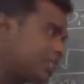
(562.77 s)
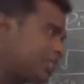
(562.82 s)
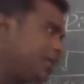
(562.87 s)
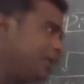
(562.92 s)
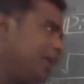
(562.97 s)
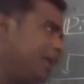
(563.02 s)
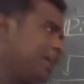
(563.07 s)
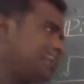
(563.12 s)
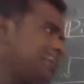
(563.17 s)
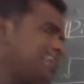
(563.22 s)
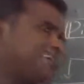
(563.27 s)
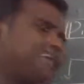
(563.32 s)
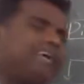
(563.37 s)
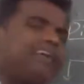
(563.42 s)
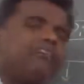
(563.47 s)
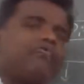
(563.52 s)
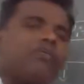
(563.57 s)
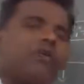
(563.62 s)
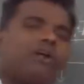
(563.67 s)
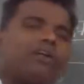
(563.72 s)
and second
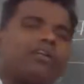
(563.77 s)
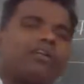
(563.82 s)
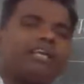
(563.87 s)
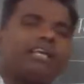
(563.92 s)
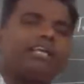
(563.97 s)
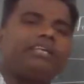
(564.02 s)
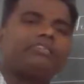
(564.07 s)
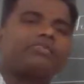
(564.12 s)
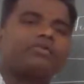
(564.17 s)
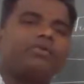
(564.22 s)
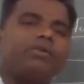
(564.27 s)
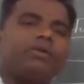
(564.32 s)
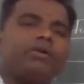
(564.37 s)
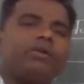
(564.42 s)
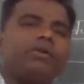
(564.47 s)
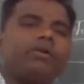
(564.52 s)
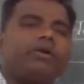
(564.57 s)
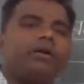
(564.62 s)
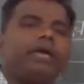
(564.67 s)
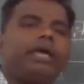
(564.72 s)
one is called
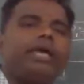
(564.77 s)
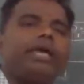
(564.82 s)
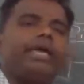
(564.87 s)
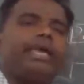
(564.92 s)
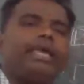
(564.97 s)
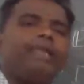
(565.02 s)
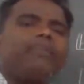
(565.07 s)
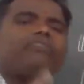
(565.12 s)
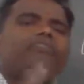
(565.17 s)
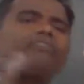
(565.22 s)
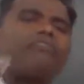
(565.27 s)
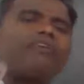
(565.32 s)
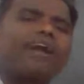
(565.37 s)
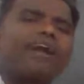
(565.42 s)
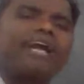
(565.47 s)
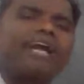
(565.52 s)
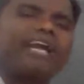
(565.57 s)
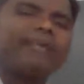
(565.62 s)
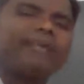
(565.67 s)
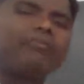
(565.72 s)

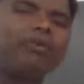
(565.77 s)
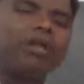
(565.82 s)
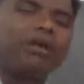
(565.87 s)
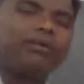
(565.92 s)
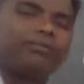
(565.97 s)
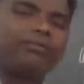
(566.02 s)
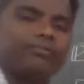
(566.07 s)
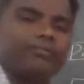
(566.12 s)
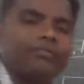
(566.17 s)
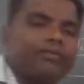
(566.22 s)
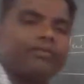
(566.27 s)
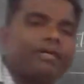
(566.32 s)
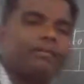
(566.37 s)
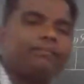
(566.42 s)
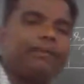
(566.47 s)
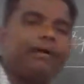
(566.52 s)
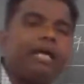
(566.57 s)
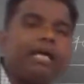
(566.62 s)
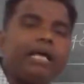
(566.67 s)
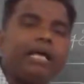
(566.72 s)
infundibulum.
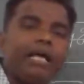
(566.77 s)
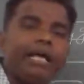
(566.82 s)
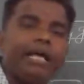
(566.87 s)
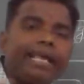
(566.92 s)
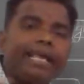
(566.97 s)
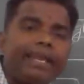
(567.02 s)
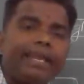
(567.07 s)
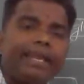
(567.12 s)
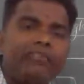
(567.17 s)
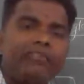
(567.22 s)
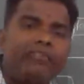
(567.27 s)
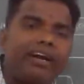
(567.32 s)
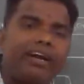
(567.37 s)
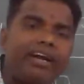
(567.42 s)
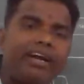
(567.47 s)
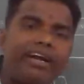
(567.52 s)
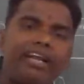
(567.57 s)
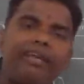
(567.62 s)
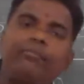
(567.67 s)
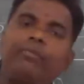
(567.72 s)

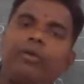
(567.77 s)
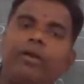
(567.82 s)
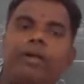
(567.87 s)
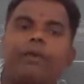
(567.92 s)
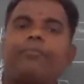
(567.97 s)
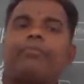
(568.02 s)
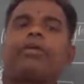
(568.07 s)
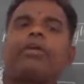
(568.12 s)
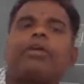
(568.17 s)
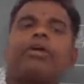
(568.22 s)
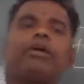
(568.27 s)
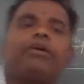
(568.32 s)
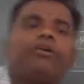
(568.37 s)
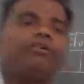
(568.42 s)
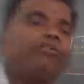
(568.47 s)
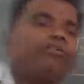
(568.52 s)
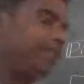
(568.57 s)
Infundibulum. Very